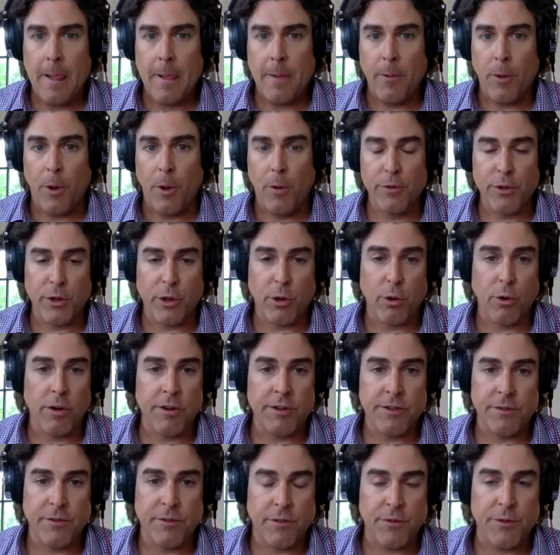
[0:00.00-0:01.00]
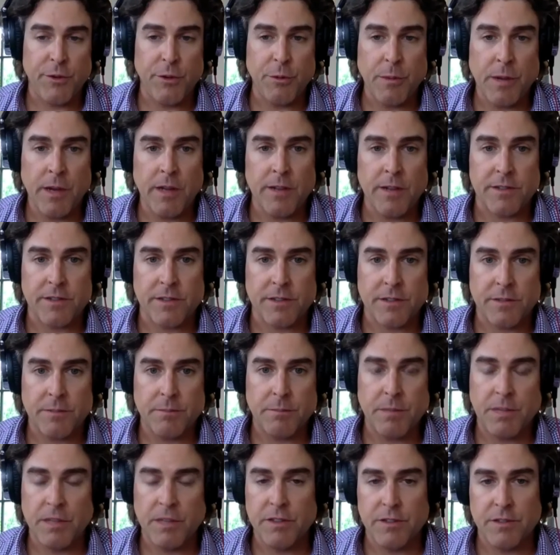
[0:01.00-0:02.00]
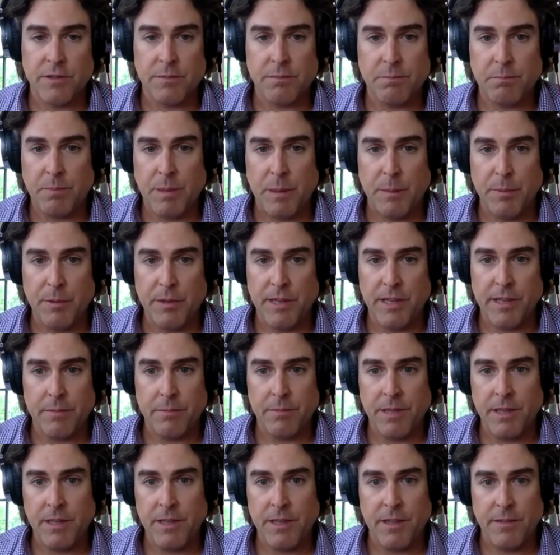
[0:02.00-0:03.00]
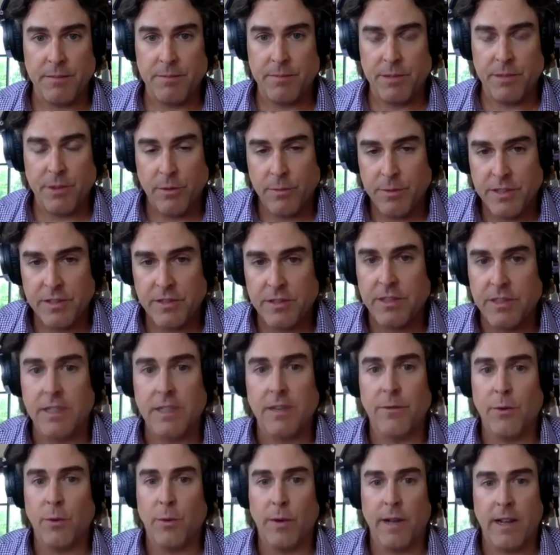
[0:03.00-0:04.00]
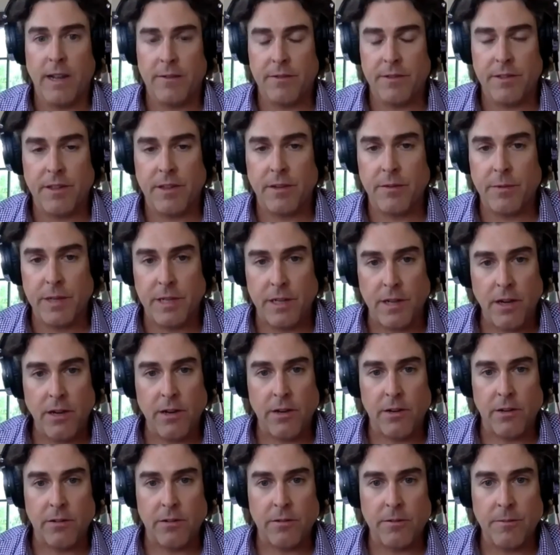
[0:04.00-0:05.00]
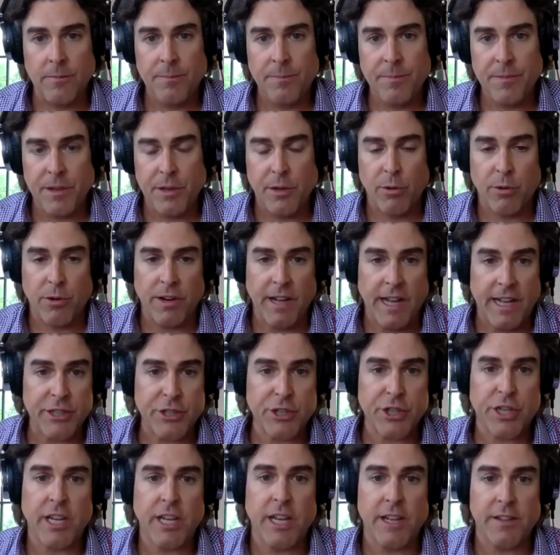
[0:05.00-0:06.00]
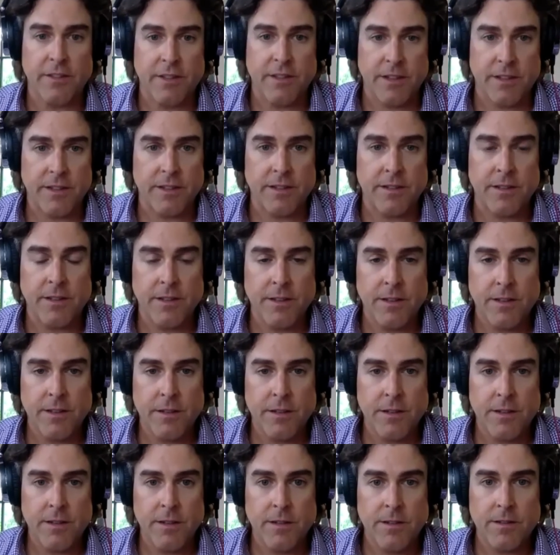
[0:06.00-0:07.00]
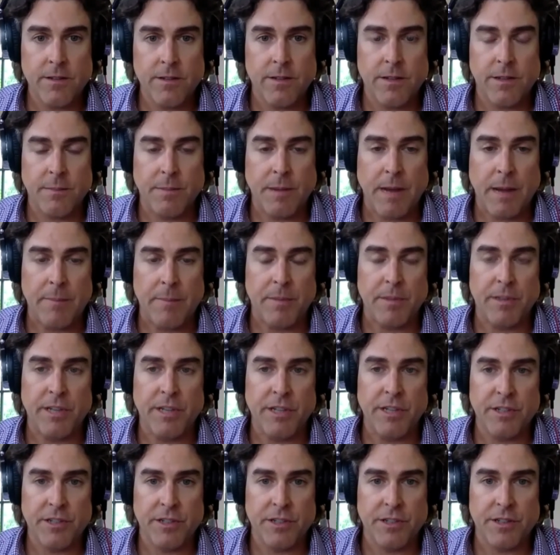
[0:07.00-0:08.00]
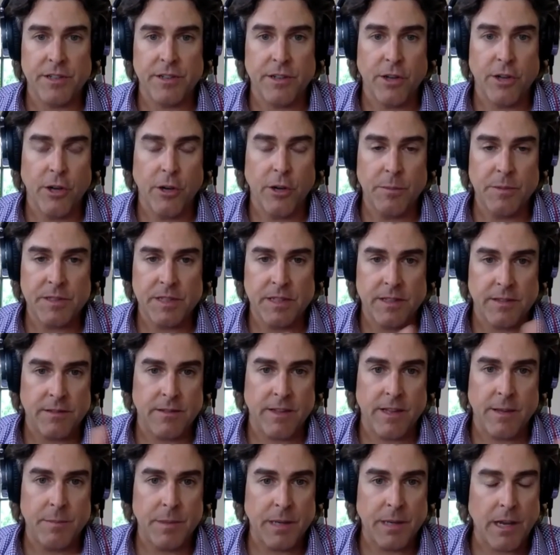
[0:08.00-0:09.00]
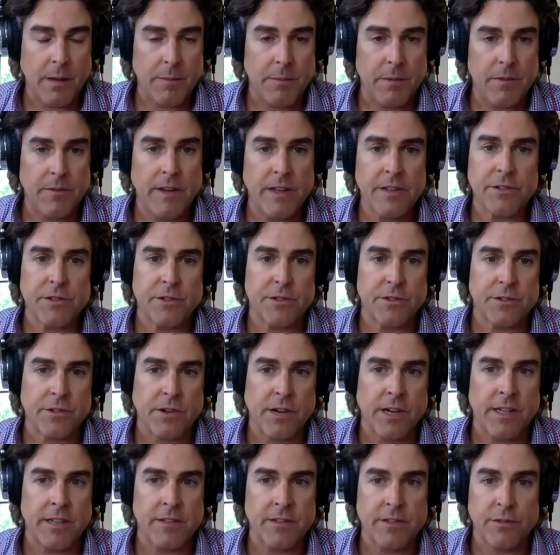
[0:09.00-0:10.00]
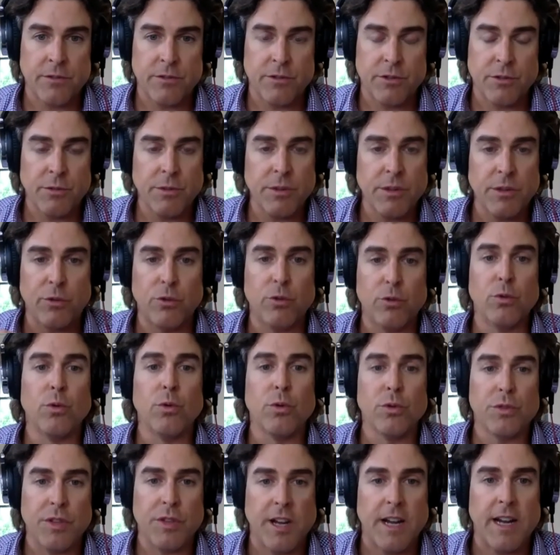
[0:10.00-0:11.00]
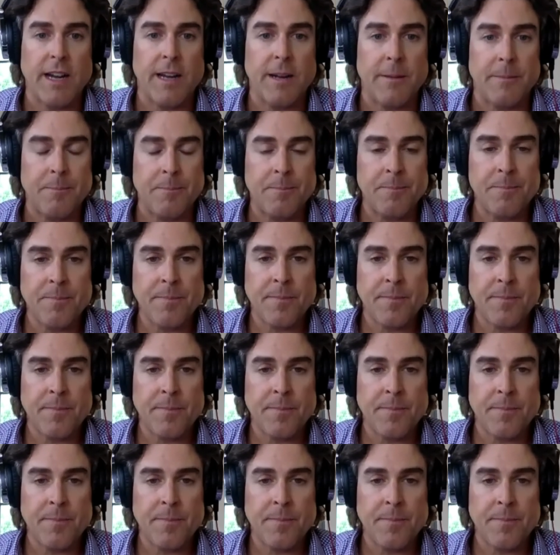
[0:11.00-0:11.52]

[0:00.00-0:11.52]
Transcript: over the course of a few months. Because people like me, you know, we just give away everything we know in order to educate the the population in the hopes that they become investors, right? So it's a really cool time